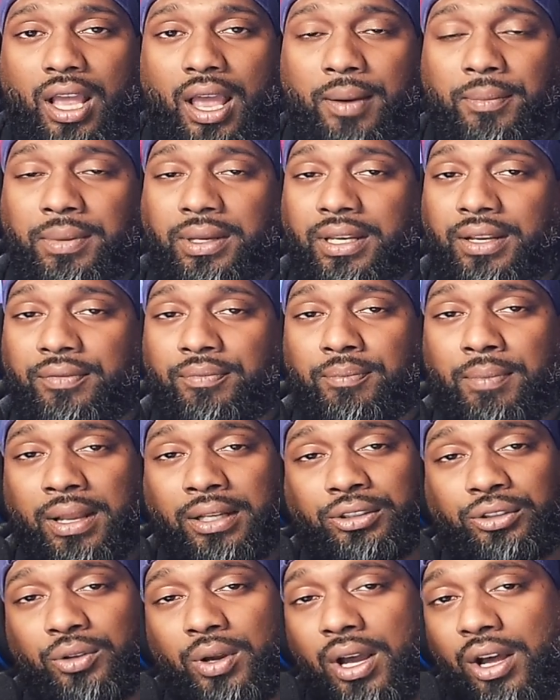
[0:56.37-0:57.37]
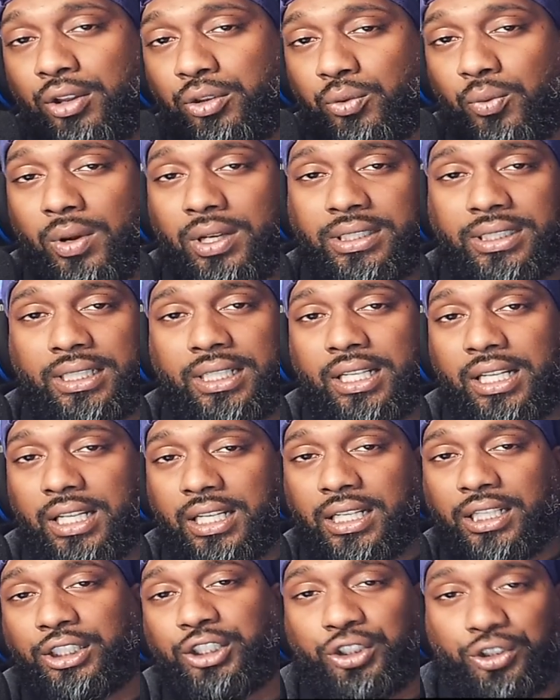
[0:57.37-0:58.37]
I mean, if mental health wasn't an
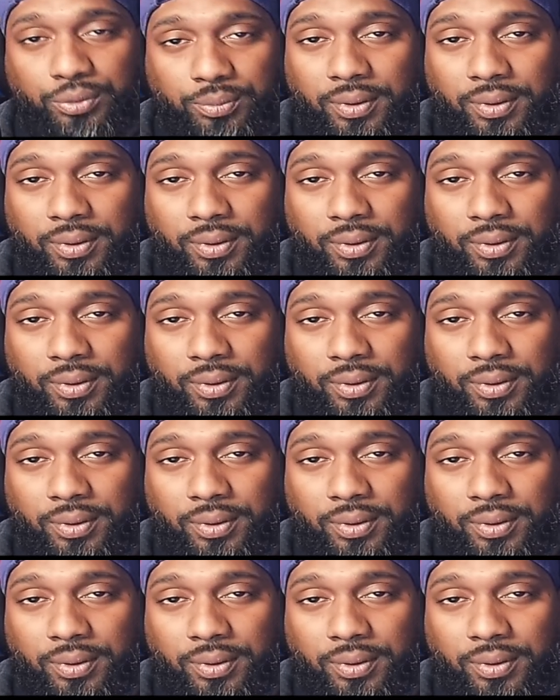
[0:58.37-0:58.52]
issue